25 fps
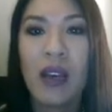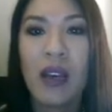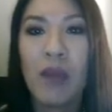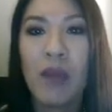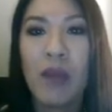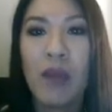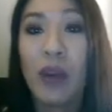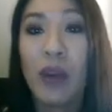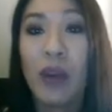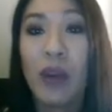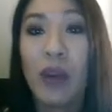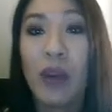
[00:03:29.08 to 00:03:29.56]

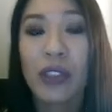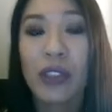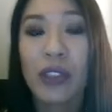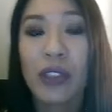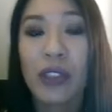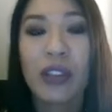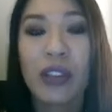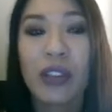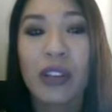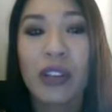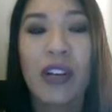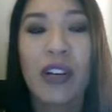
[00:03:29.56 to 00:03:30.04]

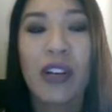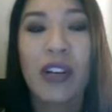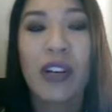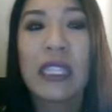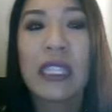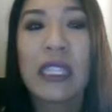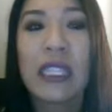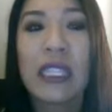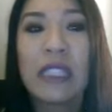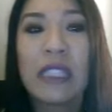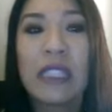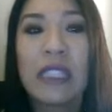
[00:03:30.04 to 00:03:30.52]
Posters are
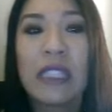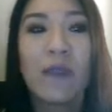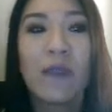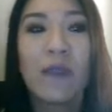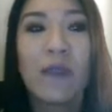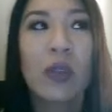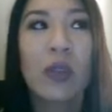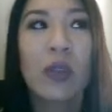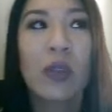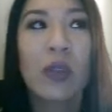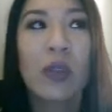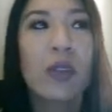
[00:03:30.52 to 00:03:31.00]
ideal
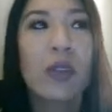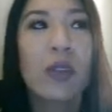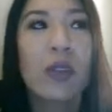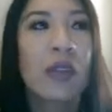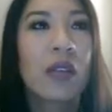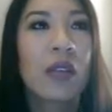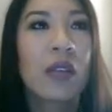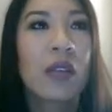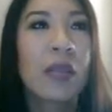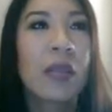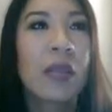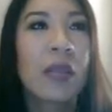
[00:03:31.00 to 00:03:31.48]

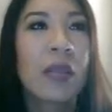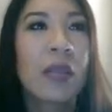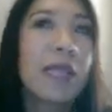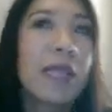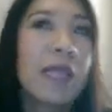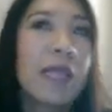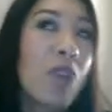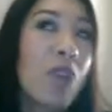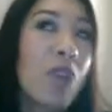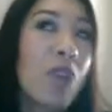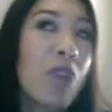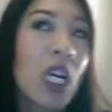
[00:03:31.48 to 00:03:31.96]
for, I would say,
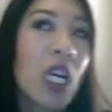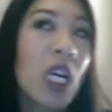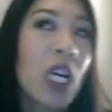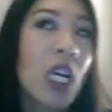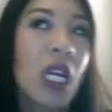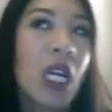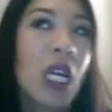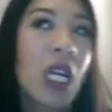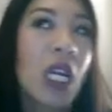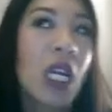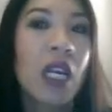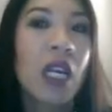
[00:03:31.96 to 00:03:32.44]

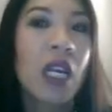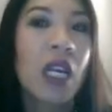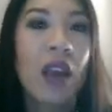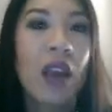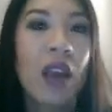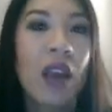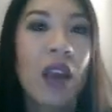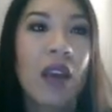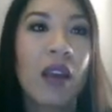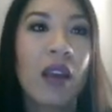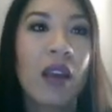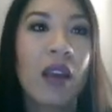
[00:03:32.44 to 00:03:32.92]
marketing
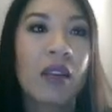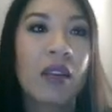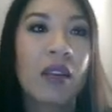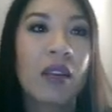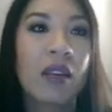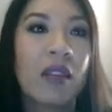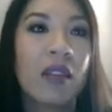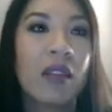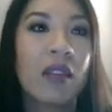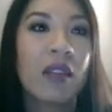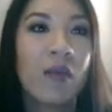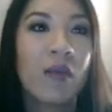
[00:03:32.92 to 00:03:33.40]

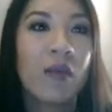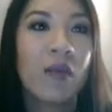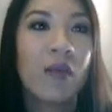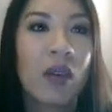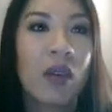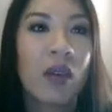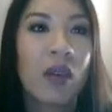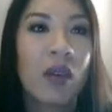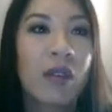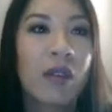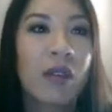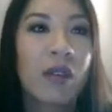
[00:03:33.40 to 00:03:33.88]
and
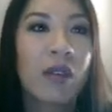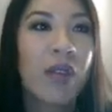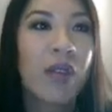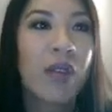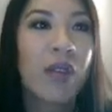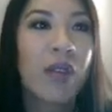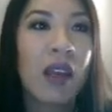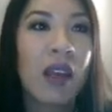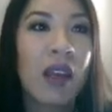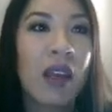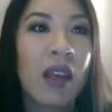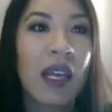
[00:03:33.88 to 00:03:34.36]
for
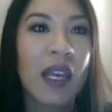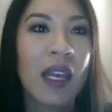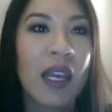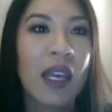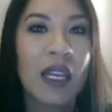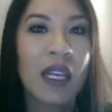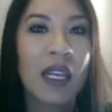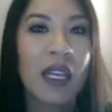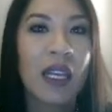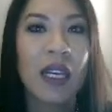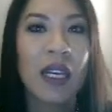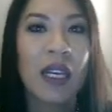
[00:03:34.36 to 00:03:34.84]

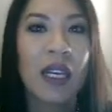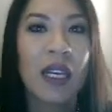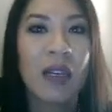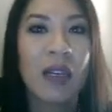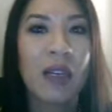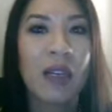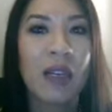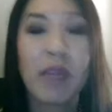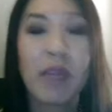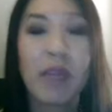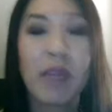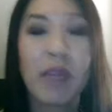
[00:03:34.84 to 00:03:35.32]
any
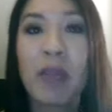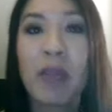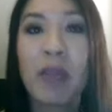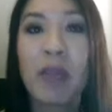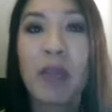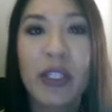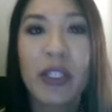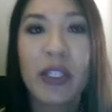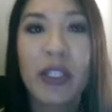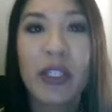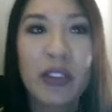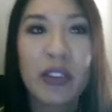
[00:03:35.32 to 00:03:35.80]
big
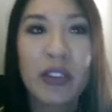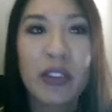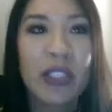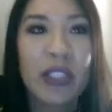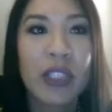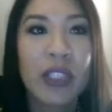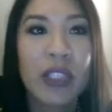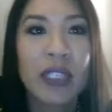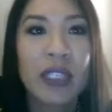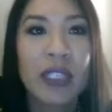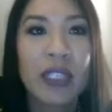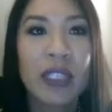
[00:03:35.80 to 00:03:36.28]
pictures
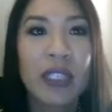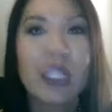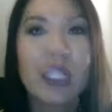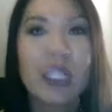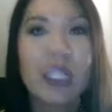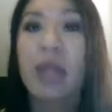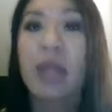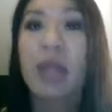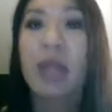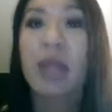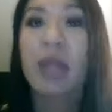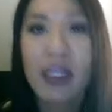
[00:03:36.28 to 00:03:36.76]
and
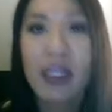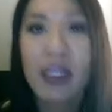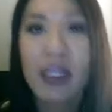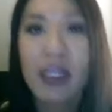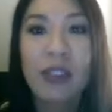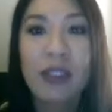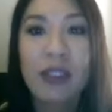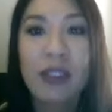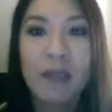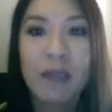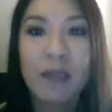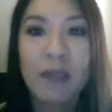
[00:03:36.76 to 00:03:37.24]

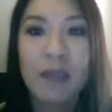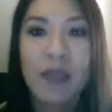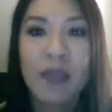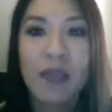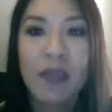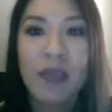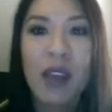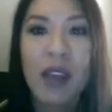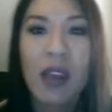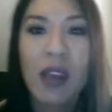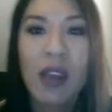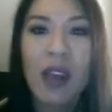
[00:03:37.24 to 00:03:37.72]
displays.
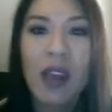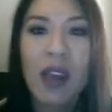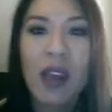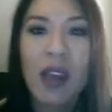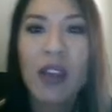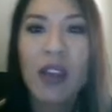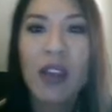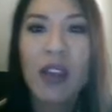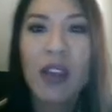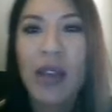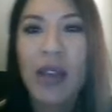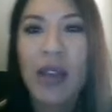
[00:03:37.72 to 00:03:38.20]
And
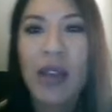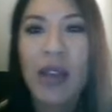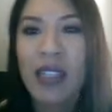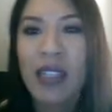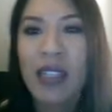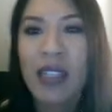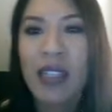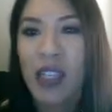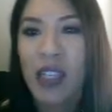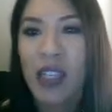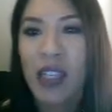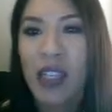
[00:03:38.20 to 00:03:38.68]
then
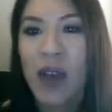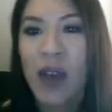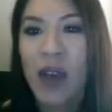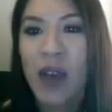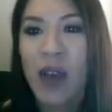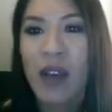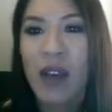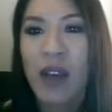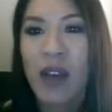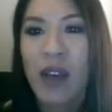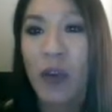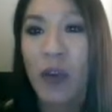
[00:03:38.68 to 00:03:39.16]
lastly, you
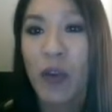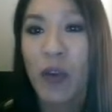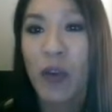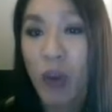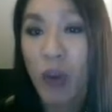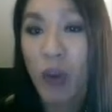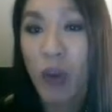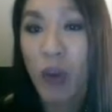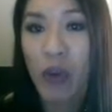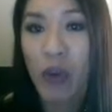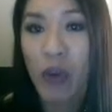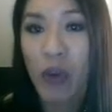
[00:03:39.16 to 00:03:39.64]
have your
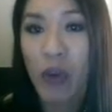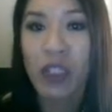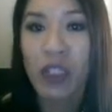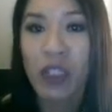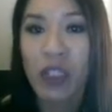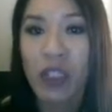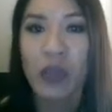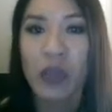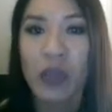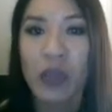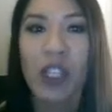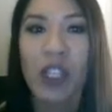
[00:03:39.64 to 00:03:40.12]

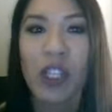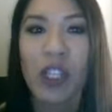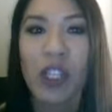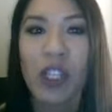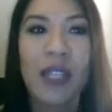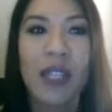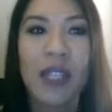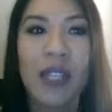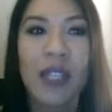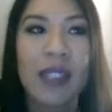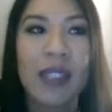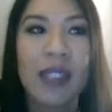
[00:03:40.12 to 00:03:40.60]
reports, which
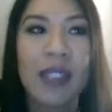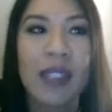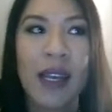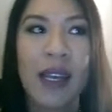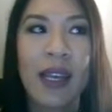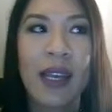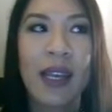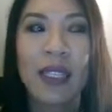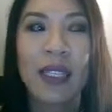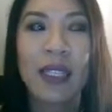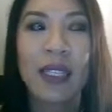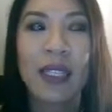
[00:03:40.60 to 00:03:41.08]
I'd say
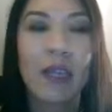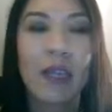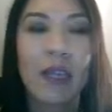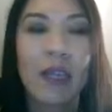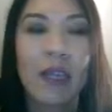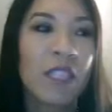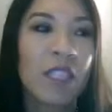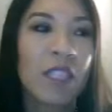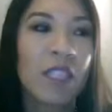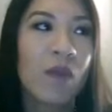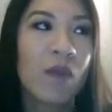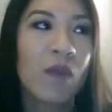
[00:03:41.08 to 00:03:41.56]
is the
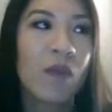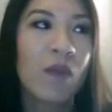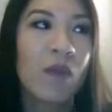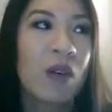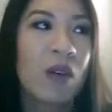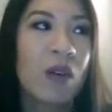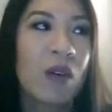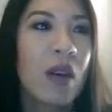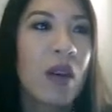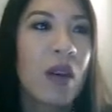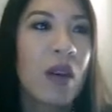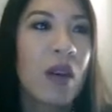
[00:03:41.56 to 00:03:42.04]
best
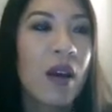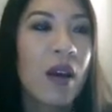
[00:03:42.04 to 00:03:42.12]
for,